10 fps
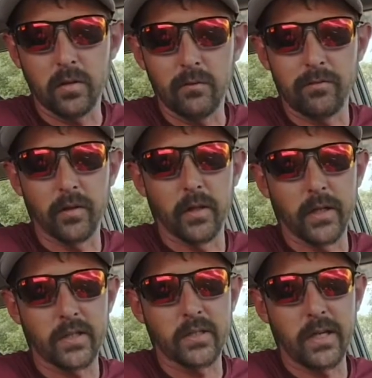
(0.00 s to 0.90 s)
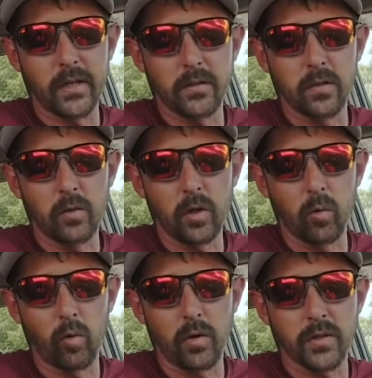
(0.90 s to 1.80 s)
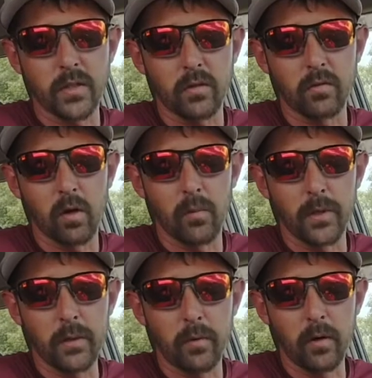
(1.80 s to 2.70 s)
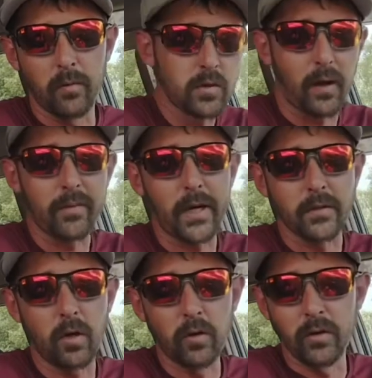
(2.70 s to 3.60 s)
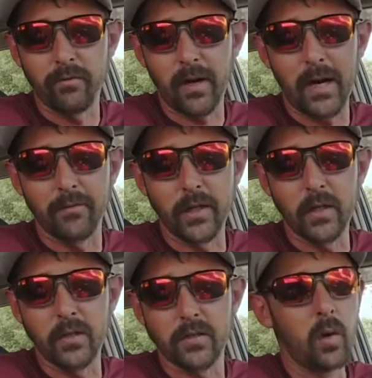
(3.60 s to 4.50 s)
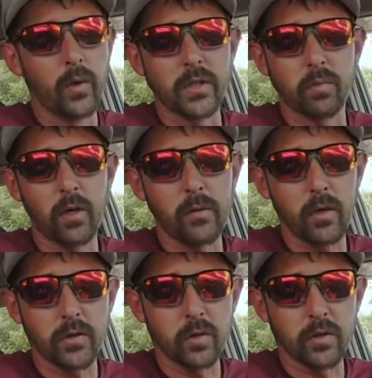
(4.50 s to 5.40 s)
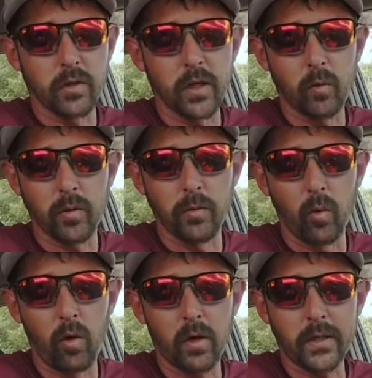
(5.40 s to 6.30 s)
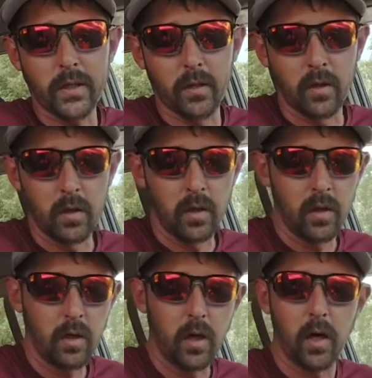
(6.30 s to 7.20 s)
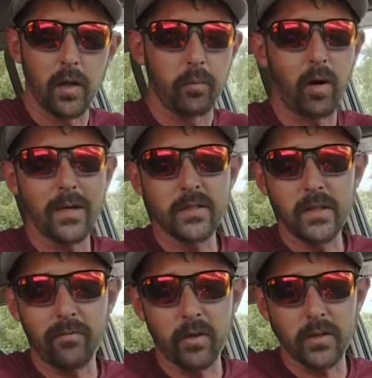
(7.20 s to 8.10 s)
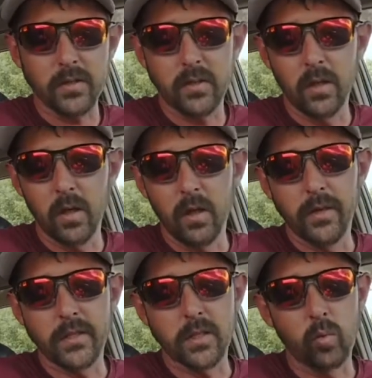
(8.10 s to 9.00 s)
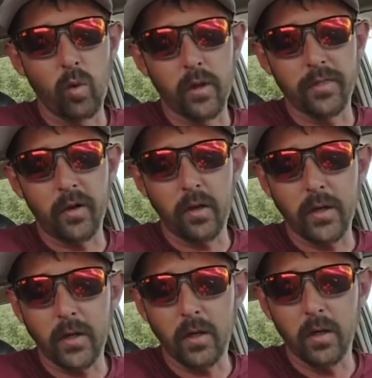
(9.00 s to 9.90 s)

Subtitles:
for the extended 2-year warranty through Home Depot. So I've got a total of 5 years, which is pretty much what you'll get with Milwaukee. The price difference, this is $130